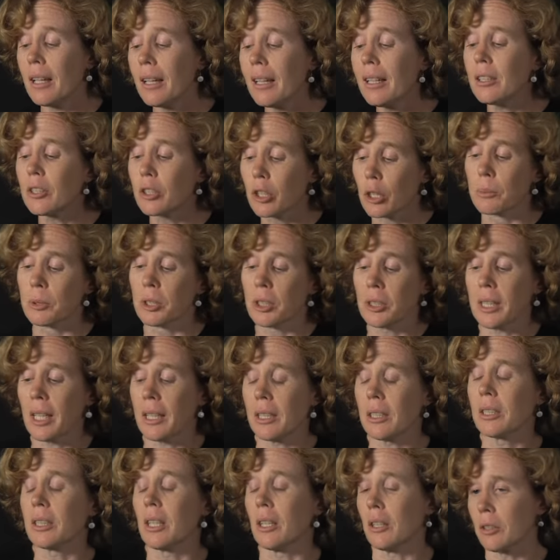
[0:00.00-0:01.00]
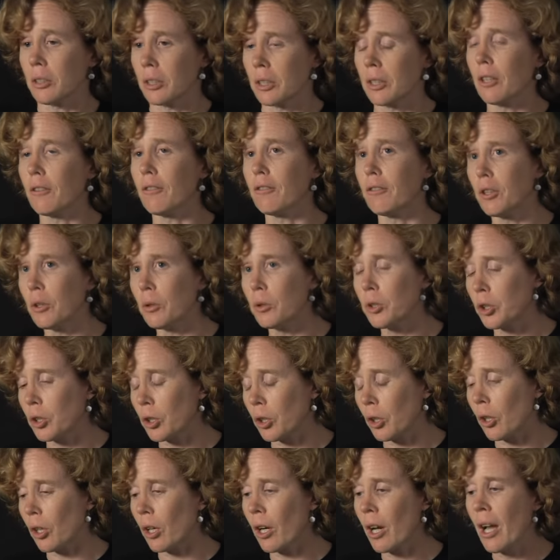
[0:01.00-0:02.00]
In terms of data centers in the
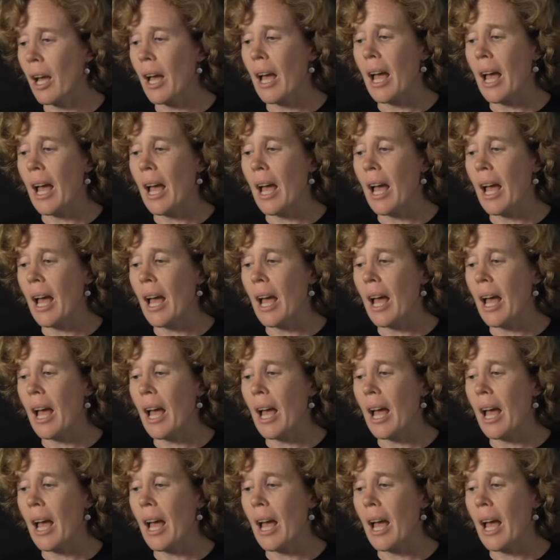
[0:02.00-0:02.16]
future,